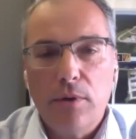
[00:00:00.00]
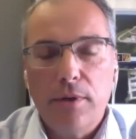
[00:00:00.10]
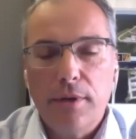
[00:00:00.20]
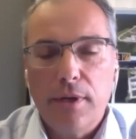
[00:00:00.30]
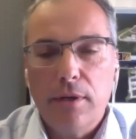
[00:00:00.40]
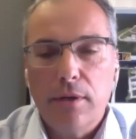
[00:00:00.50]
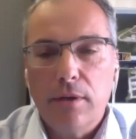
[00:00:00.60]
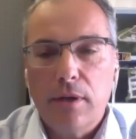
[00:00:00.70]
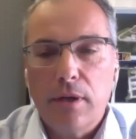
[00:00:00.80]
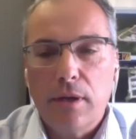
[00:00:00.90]
and
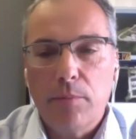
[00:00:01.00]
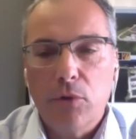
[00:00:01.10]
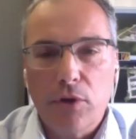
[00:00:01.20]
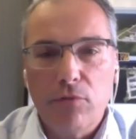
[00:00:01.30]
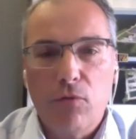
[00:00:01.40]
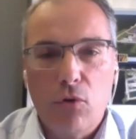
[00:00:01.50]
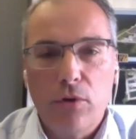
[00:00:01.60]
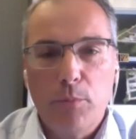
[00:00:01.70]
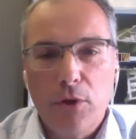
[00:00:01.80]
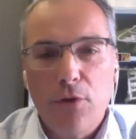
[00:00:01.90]
I'm looking forward
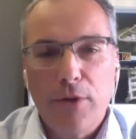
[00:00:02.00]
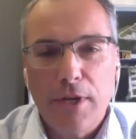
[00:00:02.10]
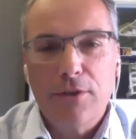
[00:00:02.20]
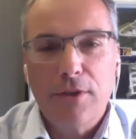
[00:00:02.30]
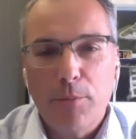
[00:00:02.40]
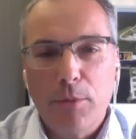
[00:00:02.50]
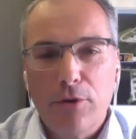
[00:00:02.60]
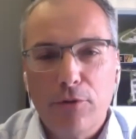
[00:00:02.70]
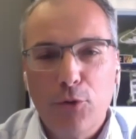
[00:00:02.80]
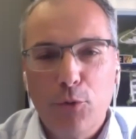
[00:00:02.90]
to be on the next segment
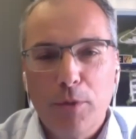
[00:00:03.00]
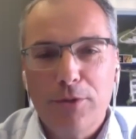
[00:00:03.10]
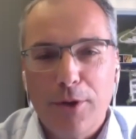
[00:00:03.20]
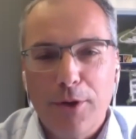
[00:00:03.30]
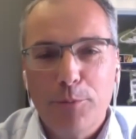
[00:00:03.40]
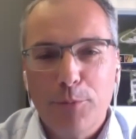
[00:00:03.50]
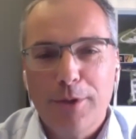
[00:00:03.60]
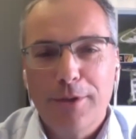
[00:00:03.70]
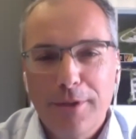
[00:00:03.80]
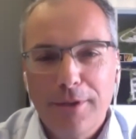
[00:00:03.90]
in a few months' time,
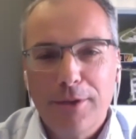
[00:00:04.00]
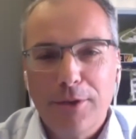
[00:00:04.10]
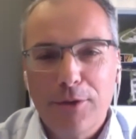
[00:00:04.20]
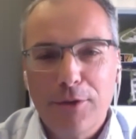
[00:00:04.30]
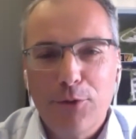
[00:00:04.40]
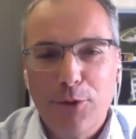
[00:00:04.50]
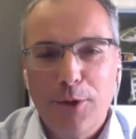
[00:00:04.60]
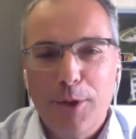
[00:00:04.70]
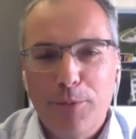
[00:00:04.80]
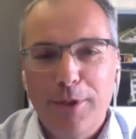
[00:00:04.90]
giving you
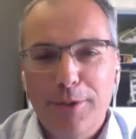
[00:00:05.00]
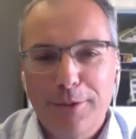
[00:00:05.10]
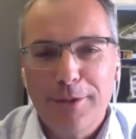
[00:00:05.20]
the update.